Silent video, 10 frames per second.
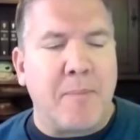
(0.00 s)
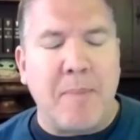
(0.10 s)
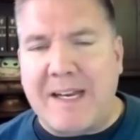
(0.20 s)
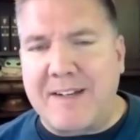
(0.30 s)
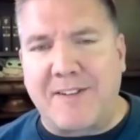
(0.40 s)

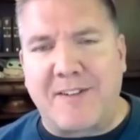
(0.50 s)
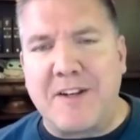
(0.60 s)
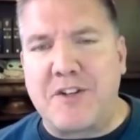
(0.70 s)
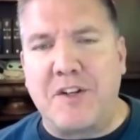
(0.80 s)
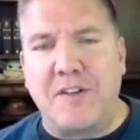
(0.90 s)
make
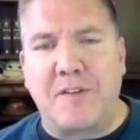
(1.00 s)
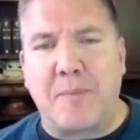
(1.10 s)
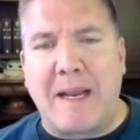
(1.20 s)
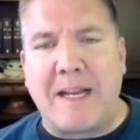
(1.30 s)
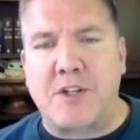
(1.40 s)
decisions
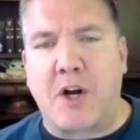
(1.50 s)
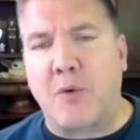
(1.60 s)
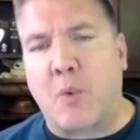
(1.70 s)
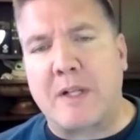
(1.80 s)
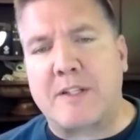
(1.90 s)
based
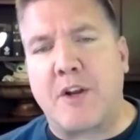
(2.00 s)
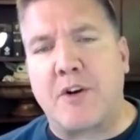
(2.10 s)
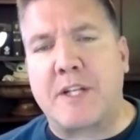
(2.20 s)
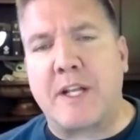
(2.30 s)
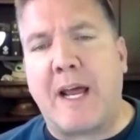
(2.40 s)
on what's there
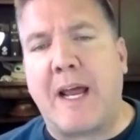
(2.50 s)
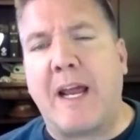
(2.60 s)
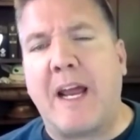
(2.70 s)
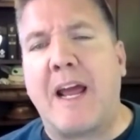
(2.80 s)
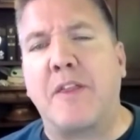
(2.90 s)

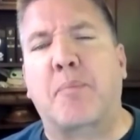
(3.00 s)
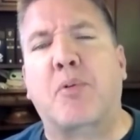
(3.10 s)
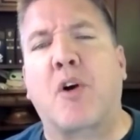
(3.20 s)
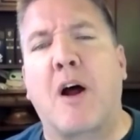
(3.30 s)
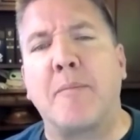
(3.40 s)
today and the
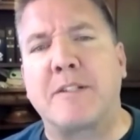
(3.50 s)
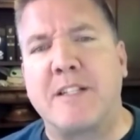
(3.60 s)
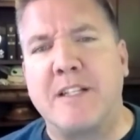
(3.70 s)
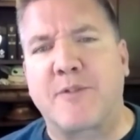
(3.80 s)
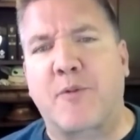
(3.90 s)

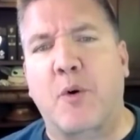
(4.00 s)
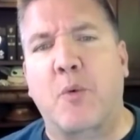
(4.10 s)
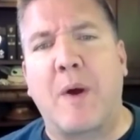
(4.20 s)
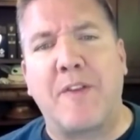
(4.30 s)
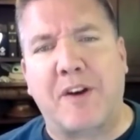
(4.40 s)
promises for
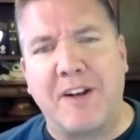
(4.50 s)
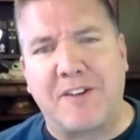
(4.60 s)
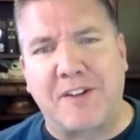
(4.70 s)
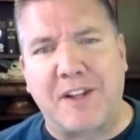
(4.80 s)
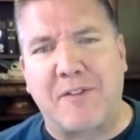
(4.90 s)
when they're going to
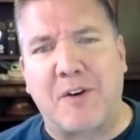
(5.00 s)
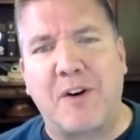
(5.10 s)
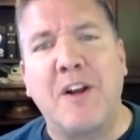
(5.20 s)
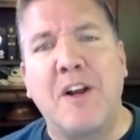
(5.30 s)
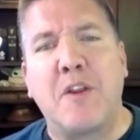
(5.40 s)

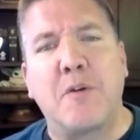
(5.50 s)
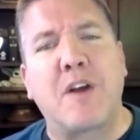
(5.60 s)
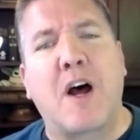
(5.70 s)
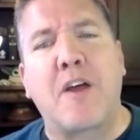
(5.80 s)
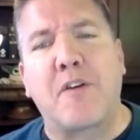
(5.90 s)
deliver those
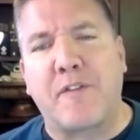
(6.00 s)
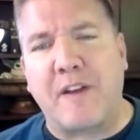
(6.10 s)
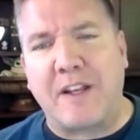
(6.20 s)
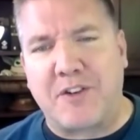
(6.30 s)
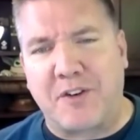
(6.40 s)
other
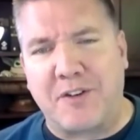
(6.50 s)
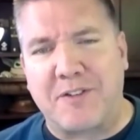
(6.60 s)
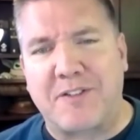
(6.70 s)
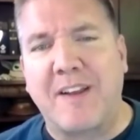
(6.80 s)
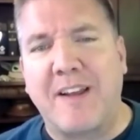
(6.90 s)

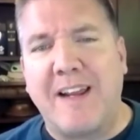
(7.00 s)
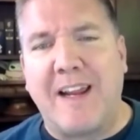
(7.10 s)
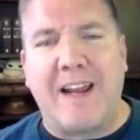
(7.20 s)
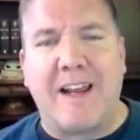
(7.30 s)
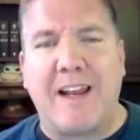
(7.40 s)
features.
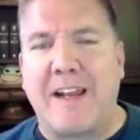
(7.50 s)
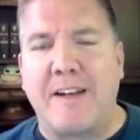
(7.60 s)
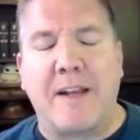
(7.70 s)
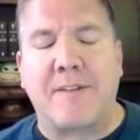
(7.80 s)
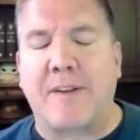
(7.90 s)
And,
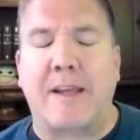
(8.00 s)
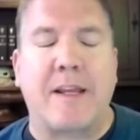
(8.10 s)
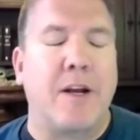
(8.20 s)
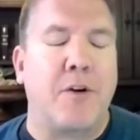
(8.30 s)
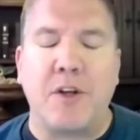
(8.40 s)
and it's like,
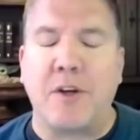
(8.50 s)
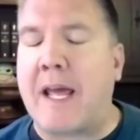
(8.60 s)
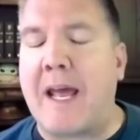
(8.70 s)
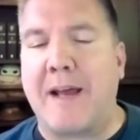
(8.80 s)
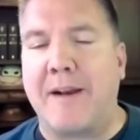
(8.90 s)
you know, you
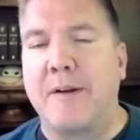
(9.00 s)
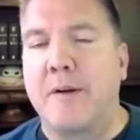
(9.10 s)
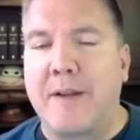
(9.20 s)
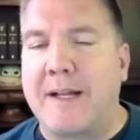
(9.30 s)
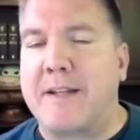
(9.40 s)
can't.
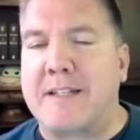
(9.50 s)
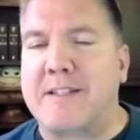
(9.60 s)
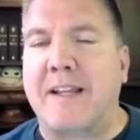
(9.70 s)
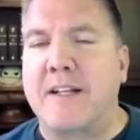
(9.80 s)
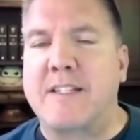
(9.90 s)
That, that's
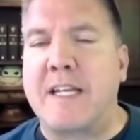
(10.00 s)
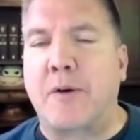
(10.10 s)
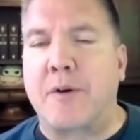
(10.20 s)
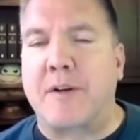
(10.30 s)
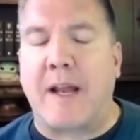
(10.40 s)
like the
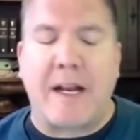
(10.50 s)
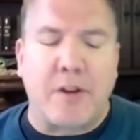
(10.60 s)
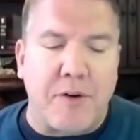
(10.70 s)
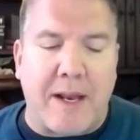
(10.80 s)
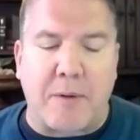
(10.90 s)
secret to that. I
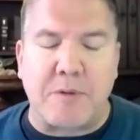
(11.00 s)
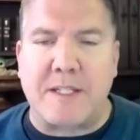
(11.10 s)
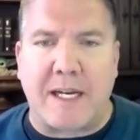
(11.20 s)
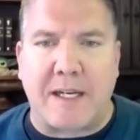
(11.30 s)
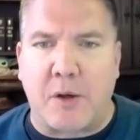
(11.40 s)
learned that I was a
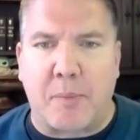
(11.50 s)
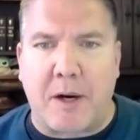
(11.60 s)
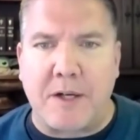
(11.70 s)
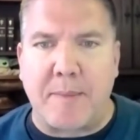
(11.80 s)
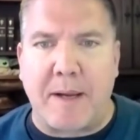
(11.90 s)
technical
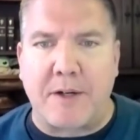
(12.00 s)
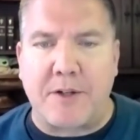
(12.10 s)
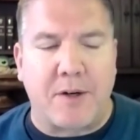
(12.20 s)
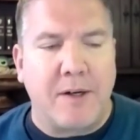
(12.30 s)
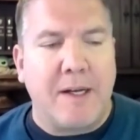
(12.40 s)
project
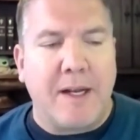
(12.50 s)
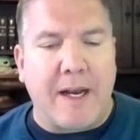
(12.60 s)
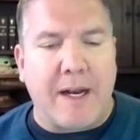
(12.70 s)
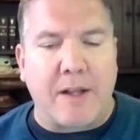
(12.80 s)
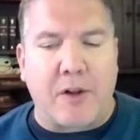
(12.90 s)
manager,
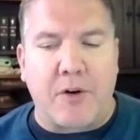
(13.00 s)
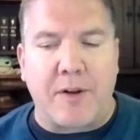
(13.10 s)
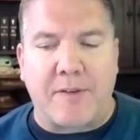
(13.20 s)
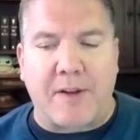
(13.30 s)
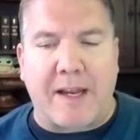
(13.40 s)
and I learned
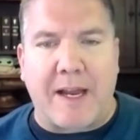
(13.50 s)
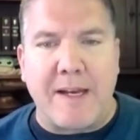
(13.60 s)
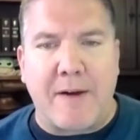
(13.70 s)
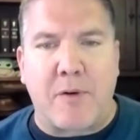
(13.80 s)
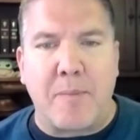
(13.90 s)
that it's like I
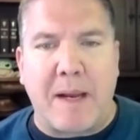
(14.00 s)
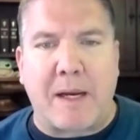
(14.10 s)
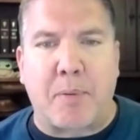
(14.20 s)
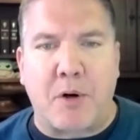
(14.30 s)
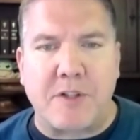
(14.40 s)
never
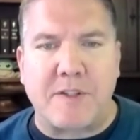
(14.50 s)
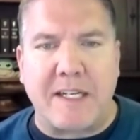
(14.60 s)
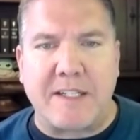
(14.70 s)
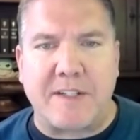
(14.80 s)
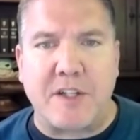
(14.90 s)
make a
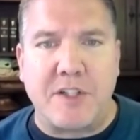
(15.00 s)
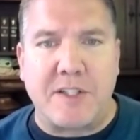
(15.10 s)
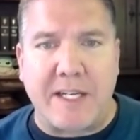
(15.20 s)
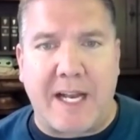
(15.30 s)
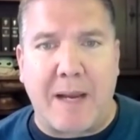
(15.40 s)
purchasing decision
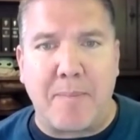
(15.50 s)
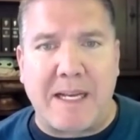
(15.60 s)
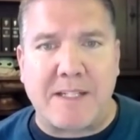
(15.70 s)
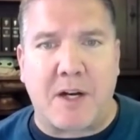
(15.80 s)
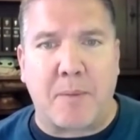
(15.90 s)
today
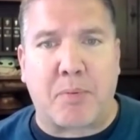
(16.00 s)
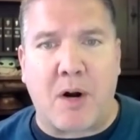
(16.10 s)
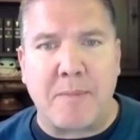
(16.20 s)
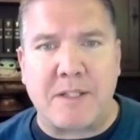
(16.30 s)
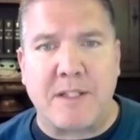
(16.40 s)
based on
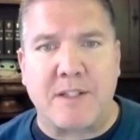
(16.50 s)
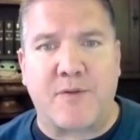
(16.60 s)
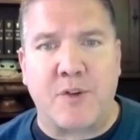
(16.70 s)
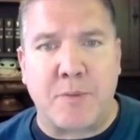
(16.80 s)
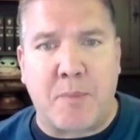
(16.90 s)
promises
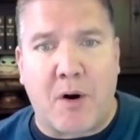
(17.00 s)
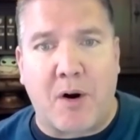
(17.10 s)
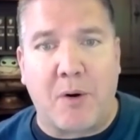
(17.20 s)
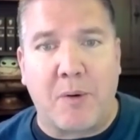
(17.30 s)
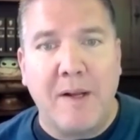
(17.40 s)
for
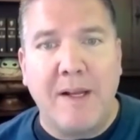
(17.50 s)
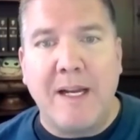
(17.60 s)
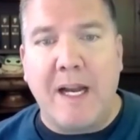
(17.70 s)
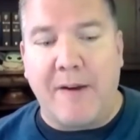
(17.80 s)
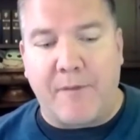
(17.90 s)
tomorrow.
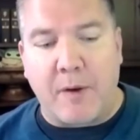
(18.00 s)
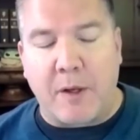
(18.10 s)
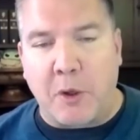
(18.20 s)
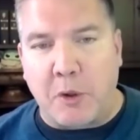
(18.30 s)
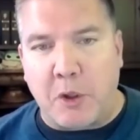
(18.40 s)
If
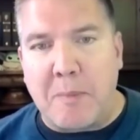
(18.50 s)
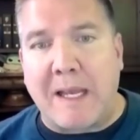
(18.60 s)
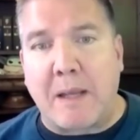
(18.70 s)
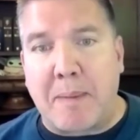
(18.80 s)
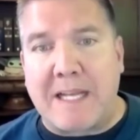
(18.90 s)
you you
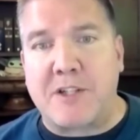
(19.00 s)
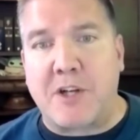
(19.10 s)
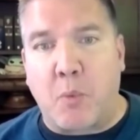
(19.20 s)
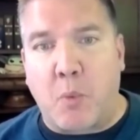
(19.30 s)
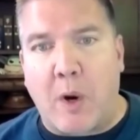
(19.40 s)
make it based
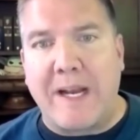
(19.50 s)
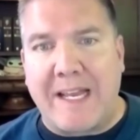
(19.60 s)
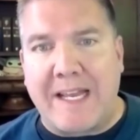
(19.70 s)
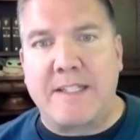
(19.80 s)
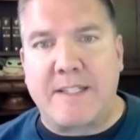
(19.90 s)
on what
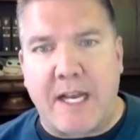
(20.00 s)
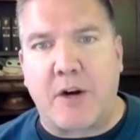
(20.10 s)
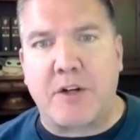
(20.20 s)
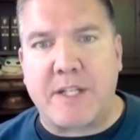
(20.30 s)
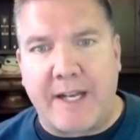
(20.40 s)
is
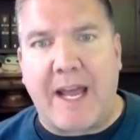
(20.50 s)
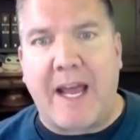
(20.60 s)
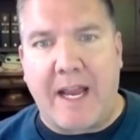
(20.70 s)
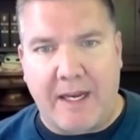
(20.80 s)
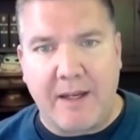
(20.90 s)
there
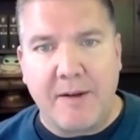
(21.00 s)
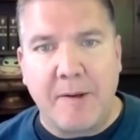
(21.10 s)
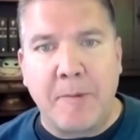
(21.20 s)
today,